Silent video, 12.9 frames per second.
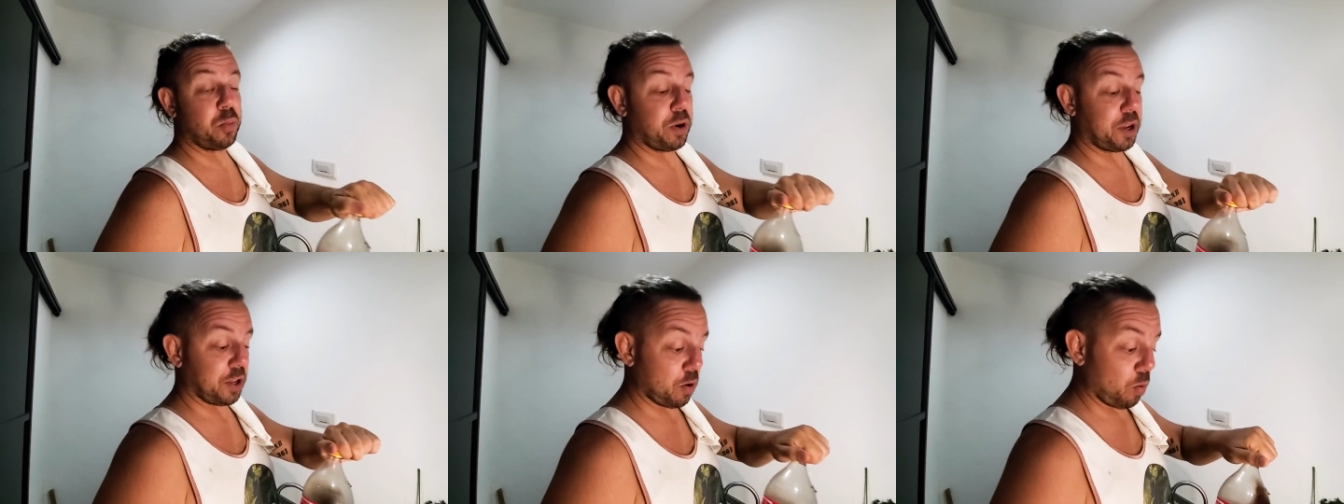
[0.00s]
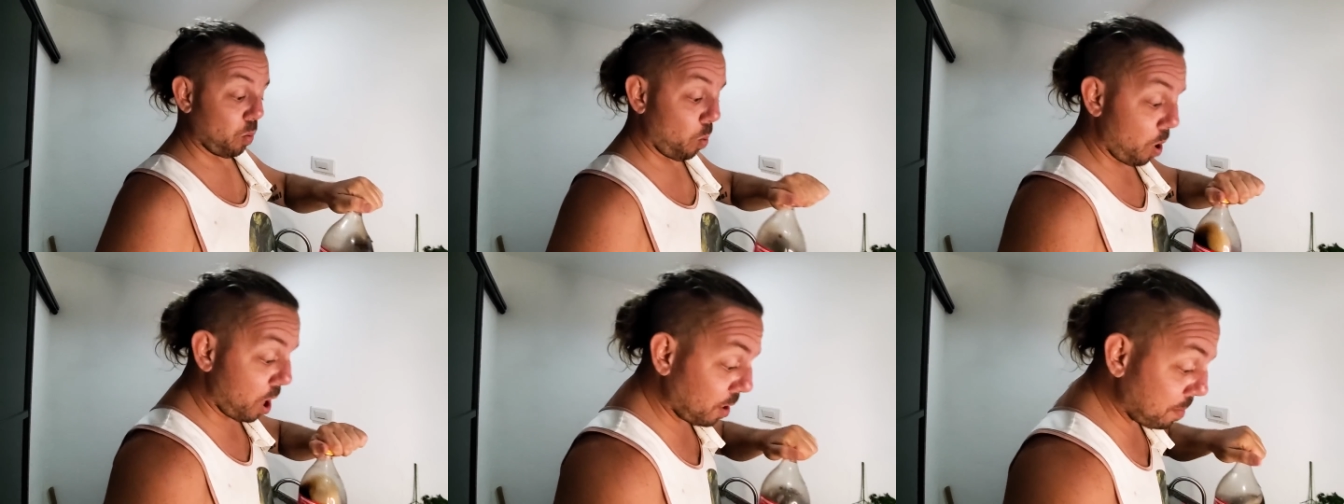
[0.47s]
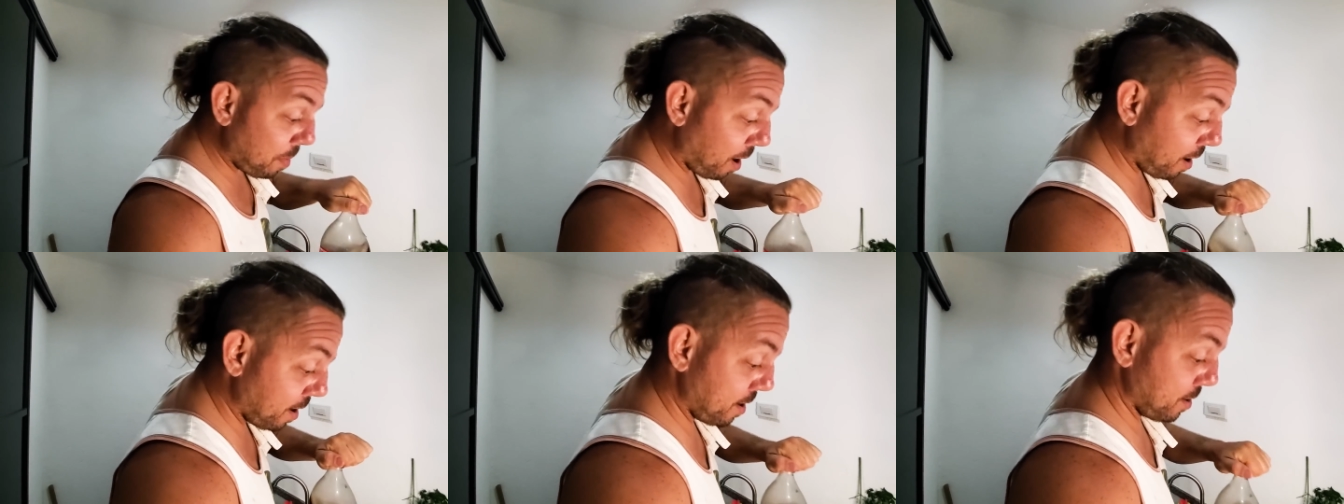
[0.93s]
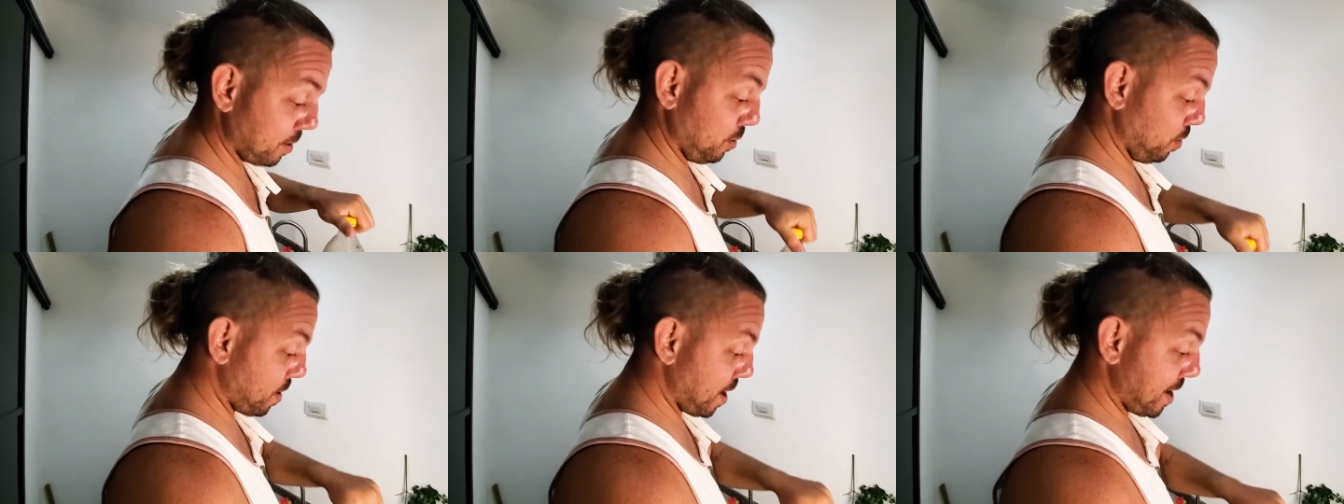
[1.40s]
bring your Walmart
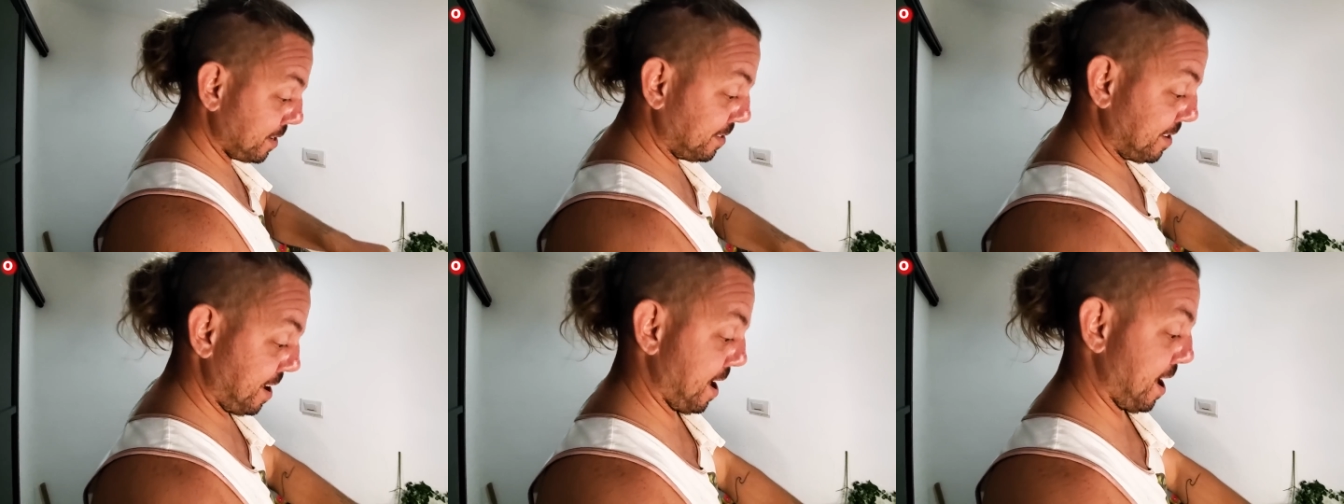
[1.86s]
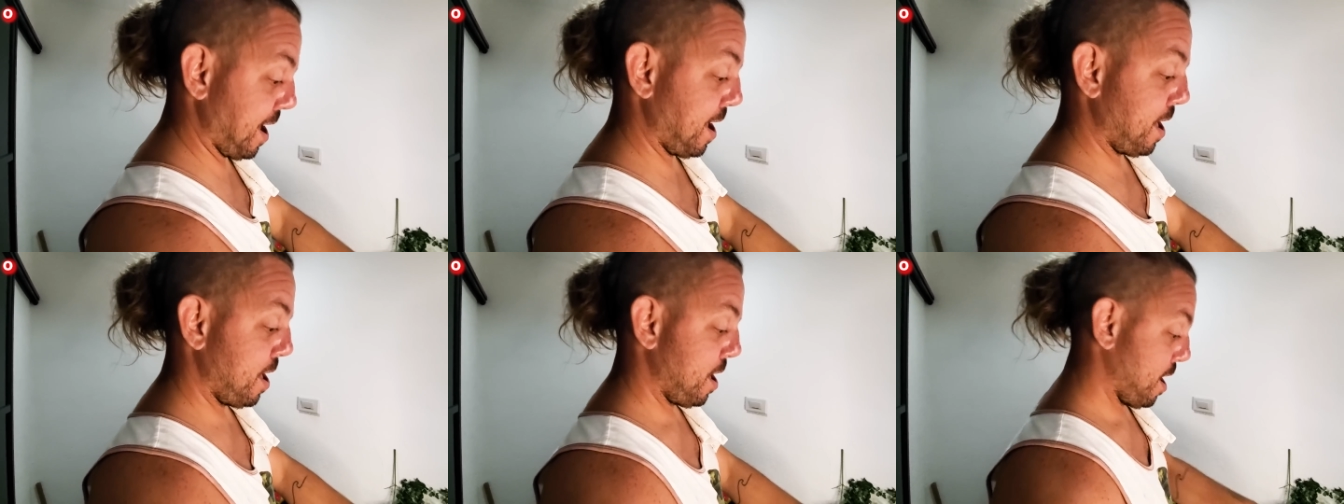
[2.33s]
USA